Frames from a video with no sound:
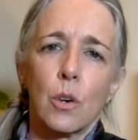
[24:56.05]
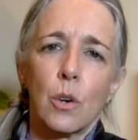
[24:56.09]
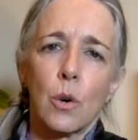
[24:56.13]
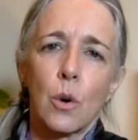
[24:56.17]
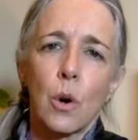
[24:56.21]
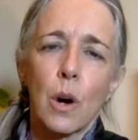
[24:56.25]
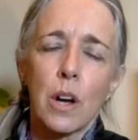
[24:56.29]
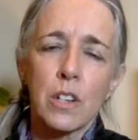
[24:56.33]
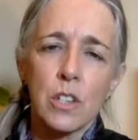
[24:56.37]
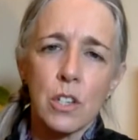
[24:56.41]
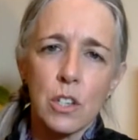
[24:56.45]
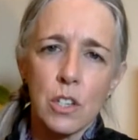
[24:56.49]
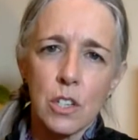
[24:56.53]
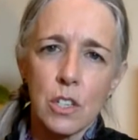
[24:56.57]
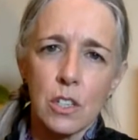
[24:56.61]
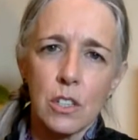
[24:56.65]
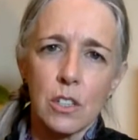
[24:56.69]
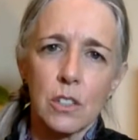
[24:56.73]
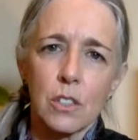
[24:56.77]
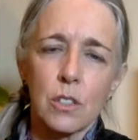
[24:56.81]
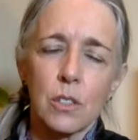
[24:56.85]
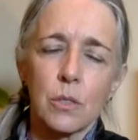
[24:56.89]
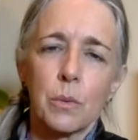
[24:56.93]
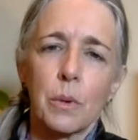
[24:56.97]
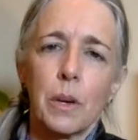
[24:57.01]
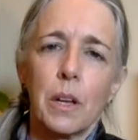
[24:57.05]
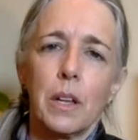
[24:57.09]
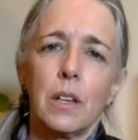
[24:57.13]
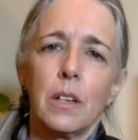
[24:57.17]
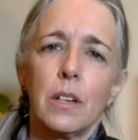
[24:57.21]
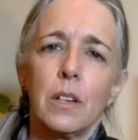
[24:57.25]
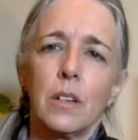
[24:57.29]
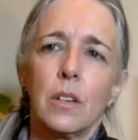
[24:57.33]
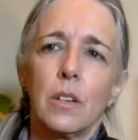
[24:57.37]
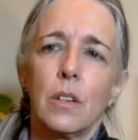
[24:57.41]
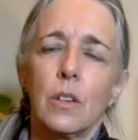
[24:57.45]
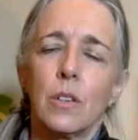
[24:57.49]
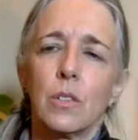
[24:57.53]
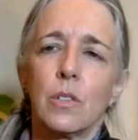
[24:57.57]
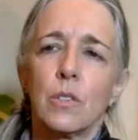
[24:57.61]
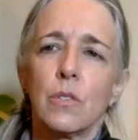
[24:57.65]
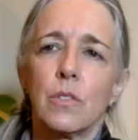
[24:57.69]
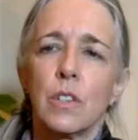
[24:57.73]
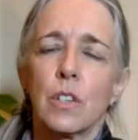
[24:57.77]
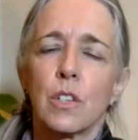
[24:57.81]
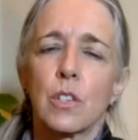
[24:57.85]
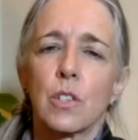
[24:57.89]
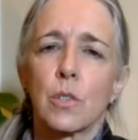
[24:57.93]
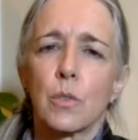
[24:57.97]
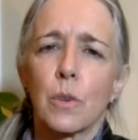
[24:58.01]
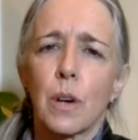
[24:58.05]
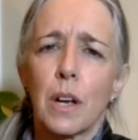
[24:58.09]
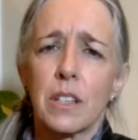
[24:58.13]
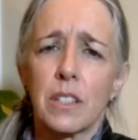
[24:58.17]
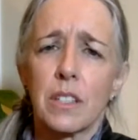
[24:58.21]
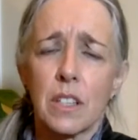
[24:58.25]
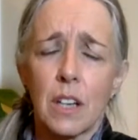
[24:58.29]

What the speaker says: questions when those fears arise.